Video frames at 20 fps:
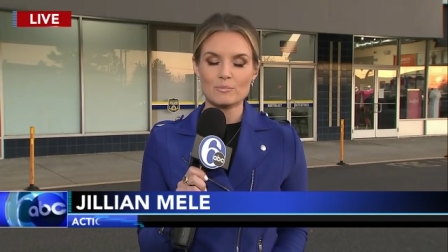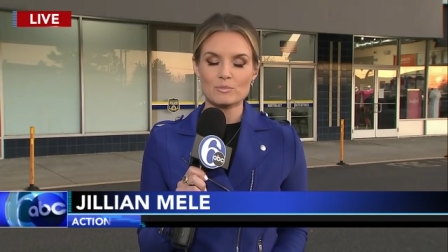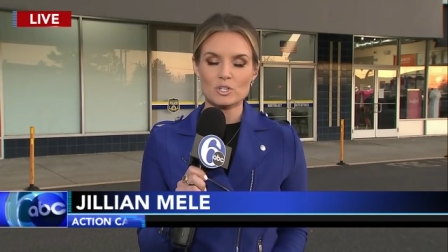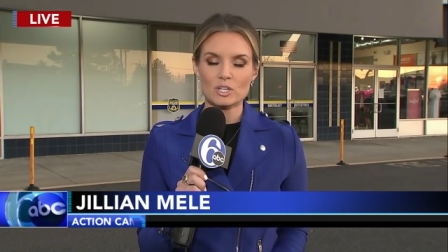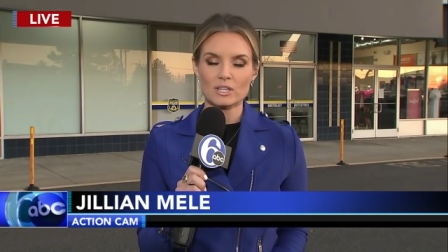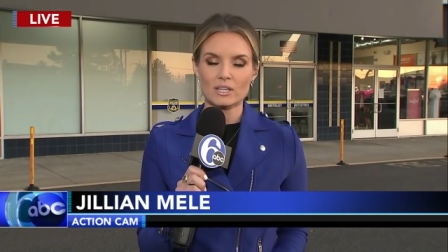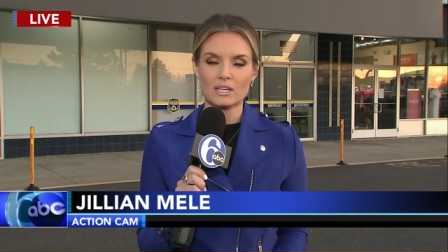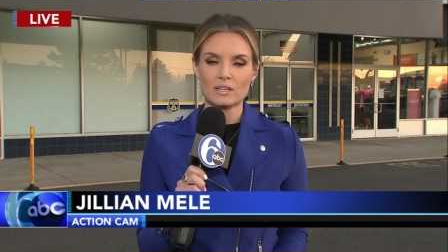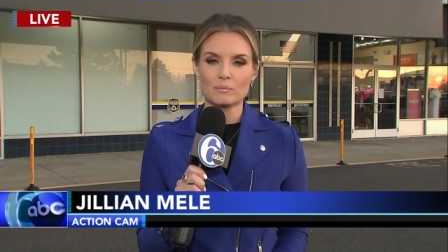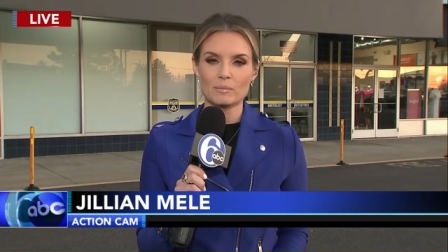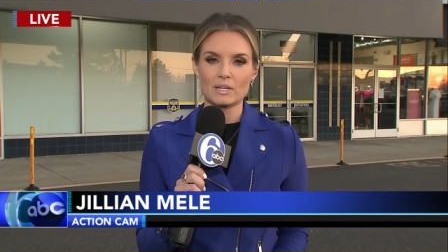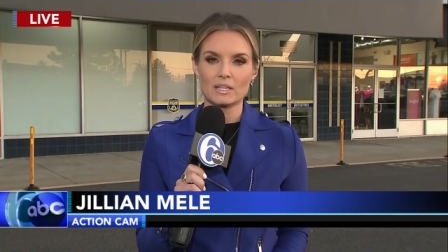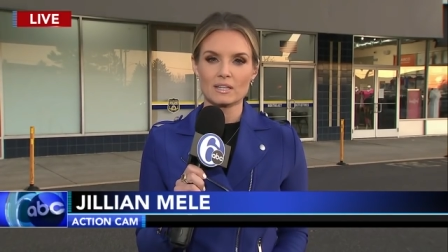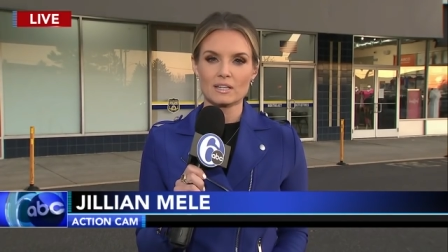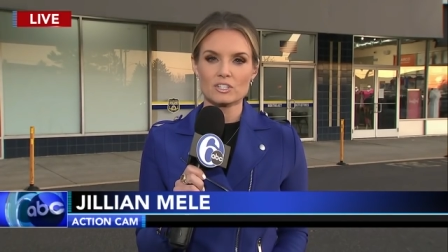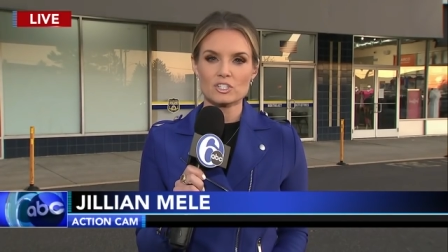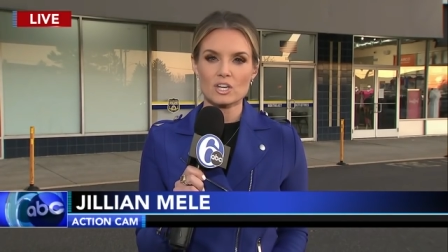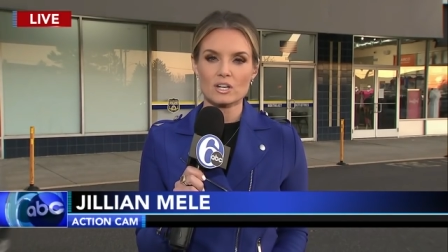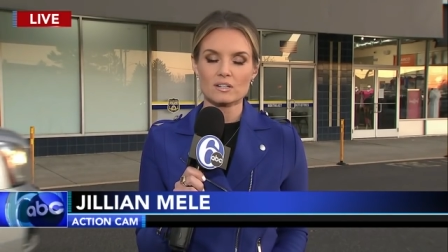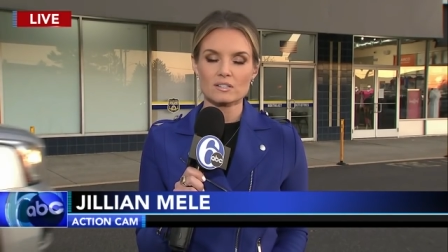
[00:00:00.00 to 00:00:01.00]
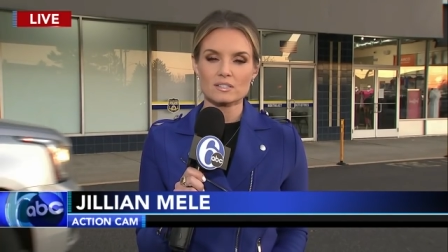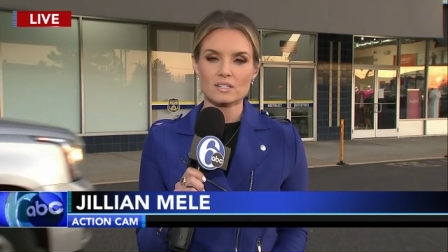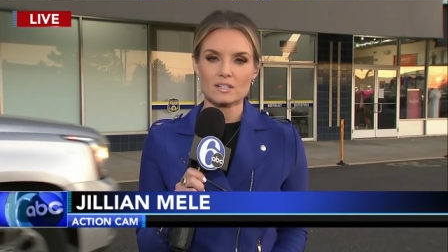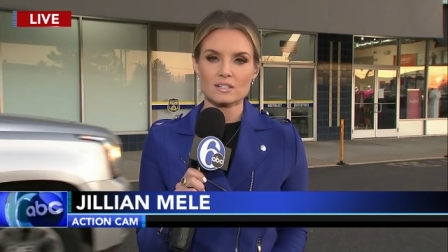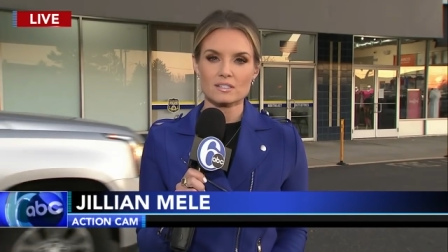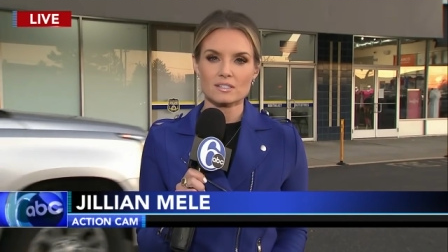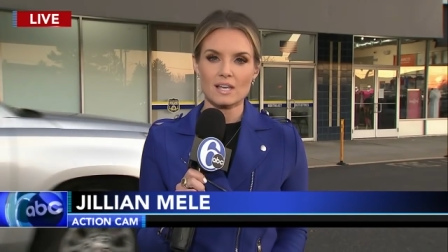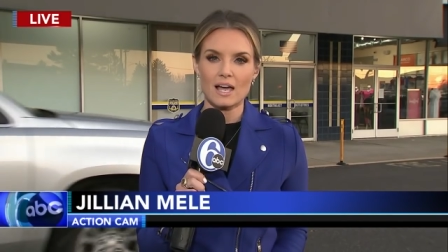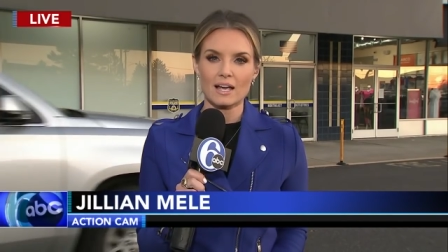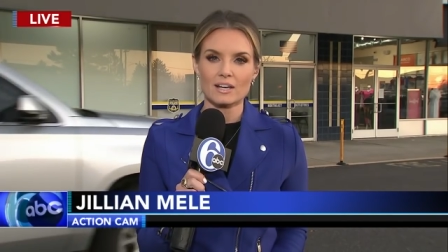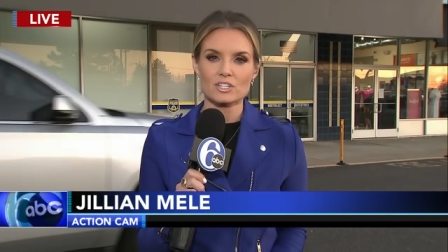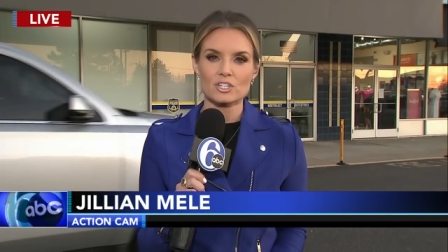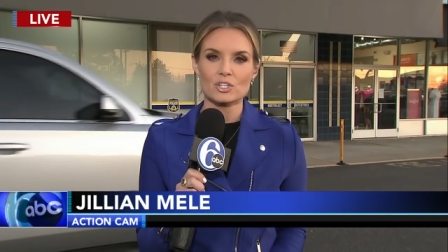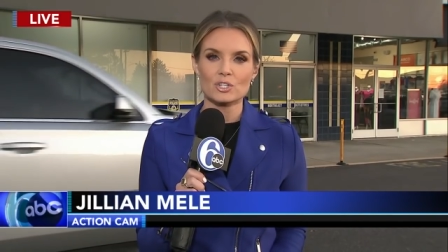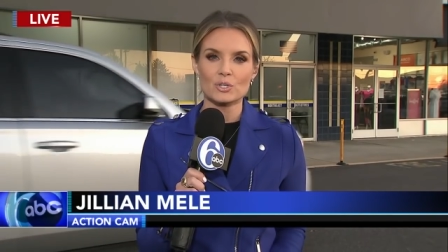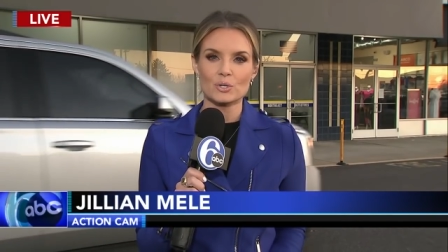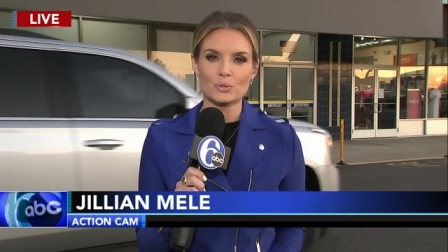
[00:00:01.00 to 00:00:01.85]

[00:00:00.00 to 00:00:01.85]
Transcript: I'm Jillian Mealy, Channel 6 Action